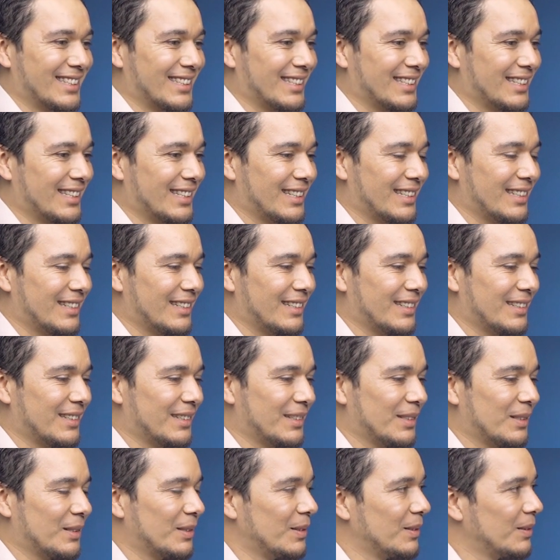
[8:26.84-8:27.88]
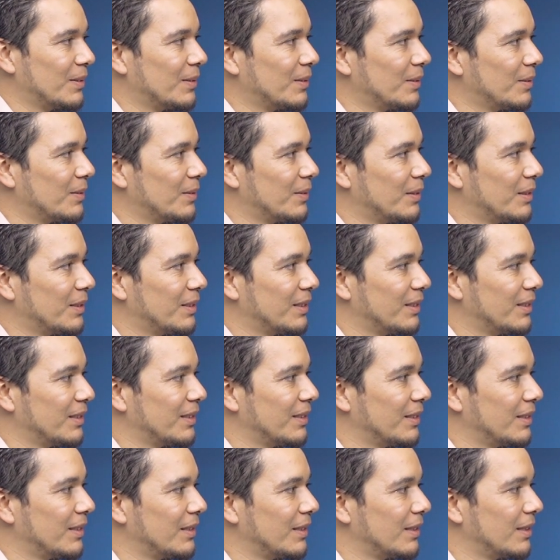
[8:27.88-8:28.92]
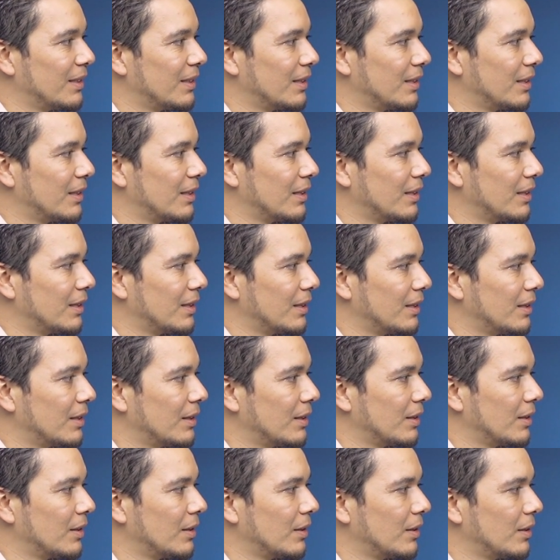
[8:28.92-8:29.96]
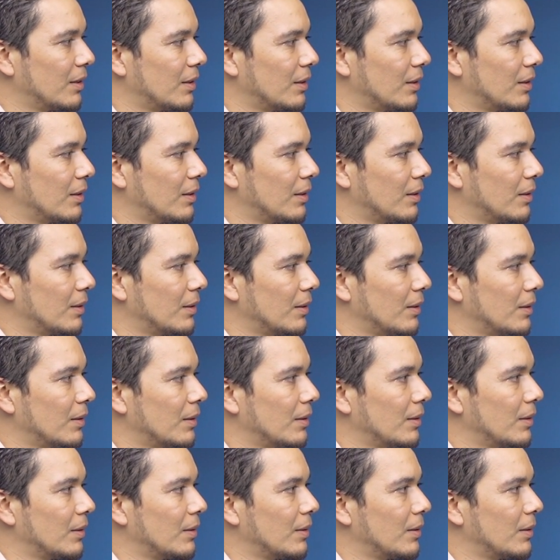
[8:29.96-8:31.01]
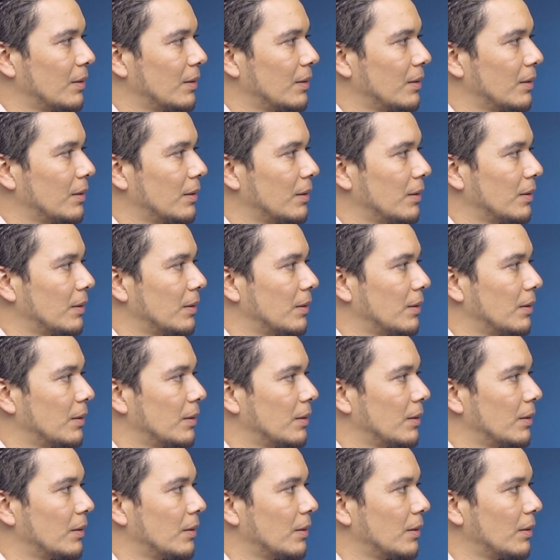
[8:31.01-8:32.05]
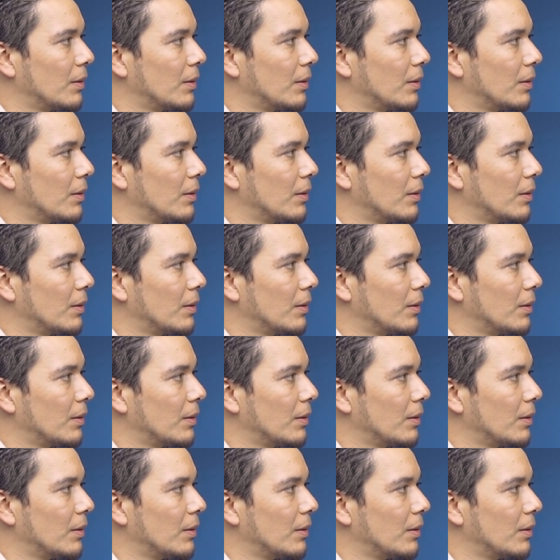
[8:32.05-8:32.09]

The person shown says nothing.